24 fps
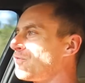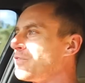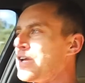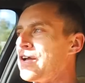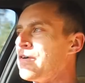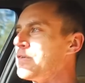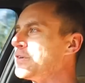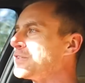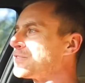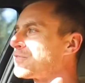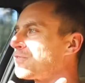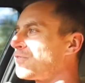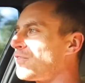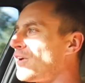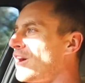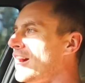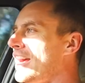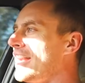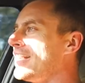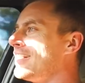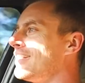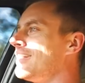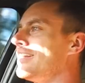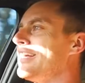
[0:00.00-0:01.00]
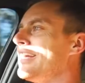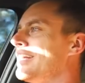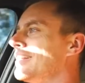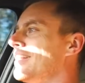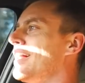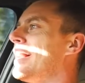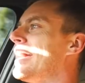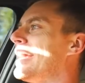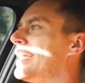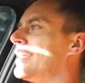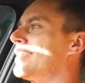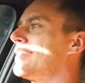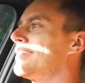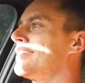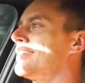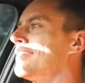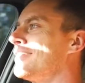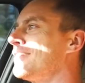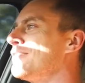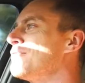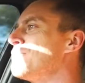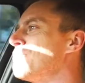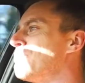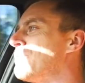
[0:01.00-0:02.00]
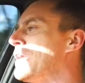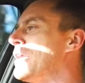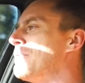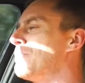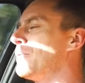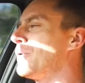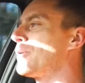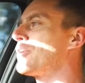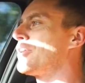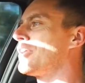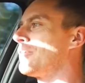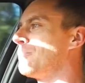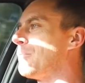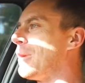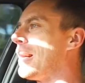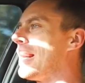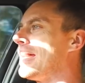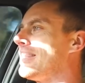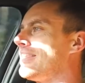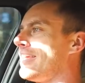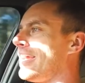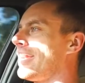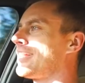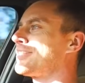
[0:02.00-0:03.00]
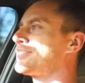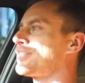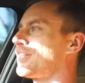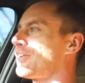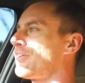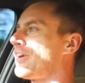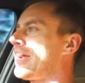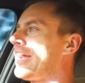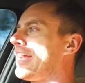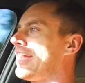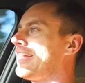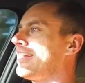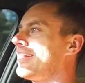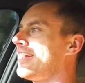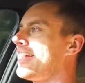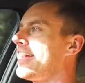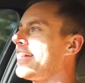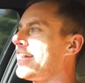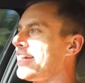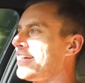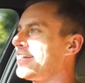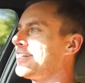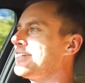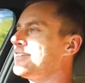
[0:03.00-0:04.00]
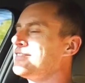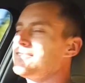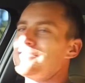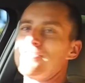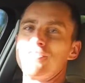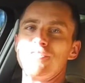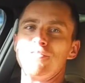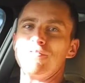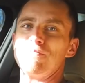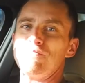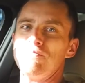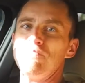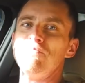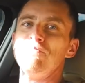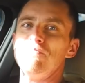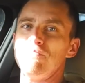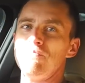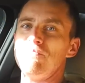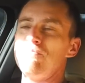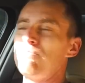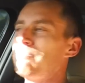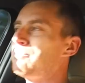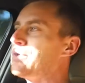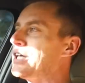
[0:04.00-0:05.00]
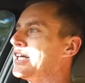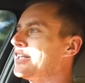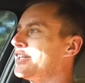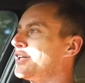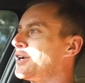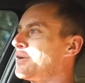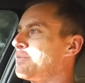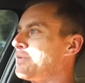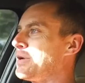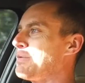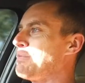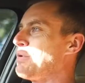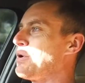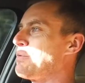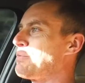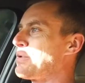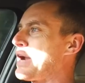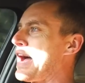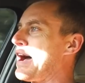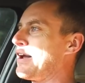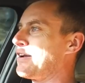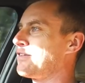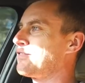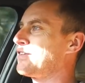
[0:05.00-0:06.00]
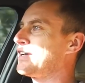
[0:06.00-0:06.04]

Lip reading: it was finally like people could buy the XR8 and be a little bit more proud of